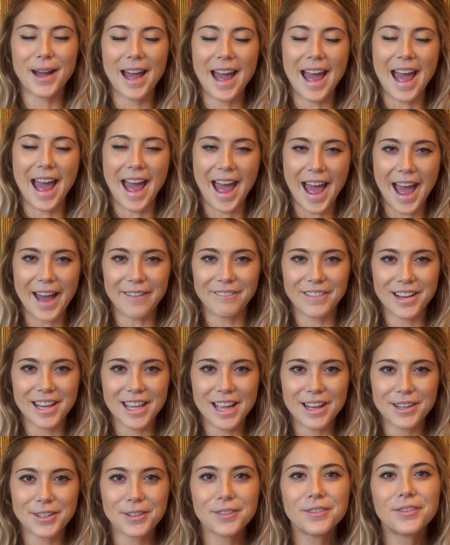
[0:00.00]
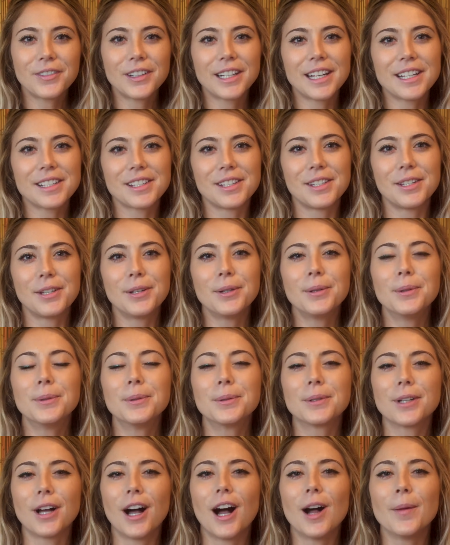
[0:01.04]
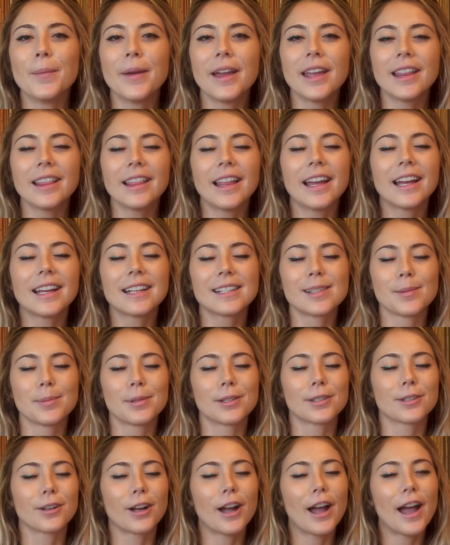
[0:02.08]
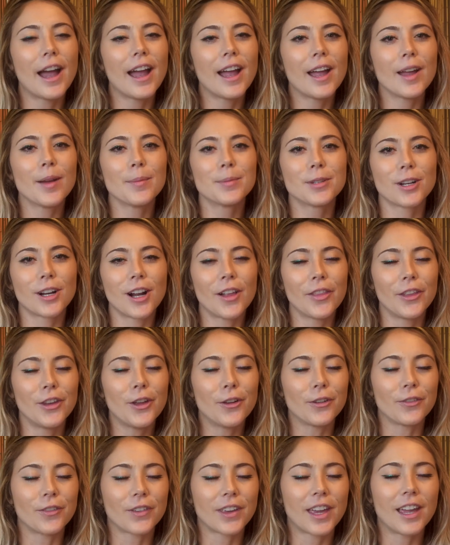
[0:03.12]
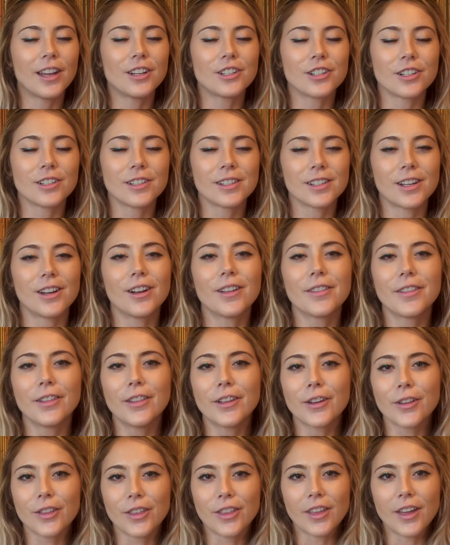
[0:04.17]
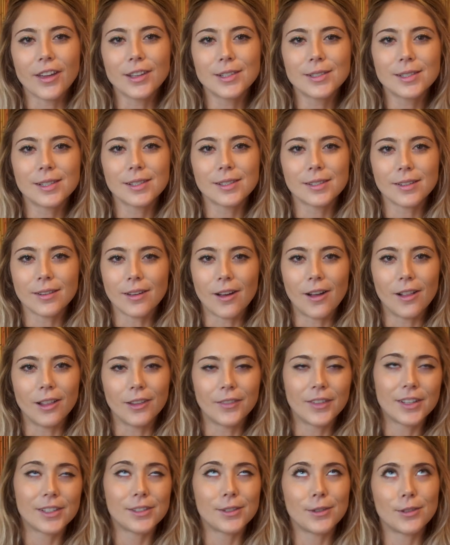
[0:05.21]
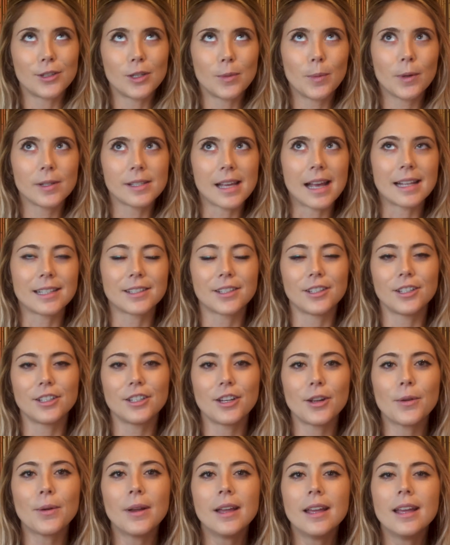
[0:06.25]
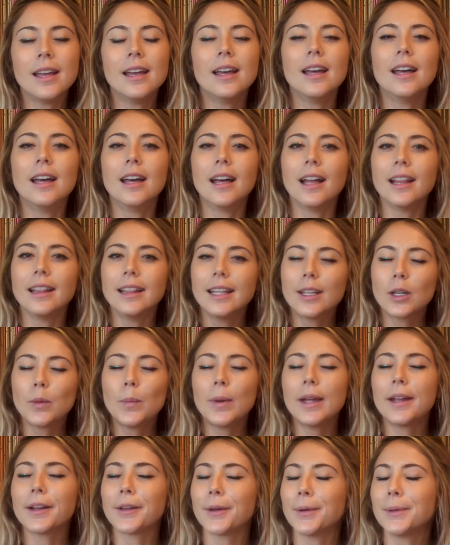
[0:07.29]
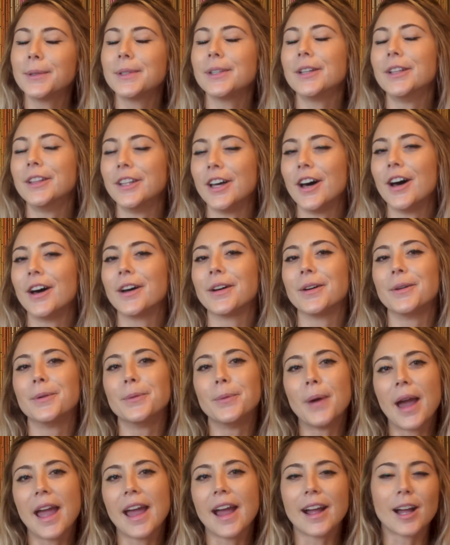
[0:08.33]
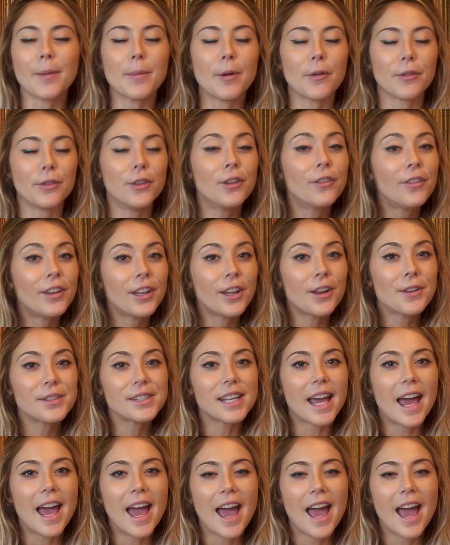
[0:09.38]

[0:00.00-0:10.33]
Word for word: haven't yet, don't forget to comment, like, subscribe, turn on the notifications, all the little things all of us YouTubers ask you to do. A little bit goes a long way. I come out with new videos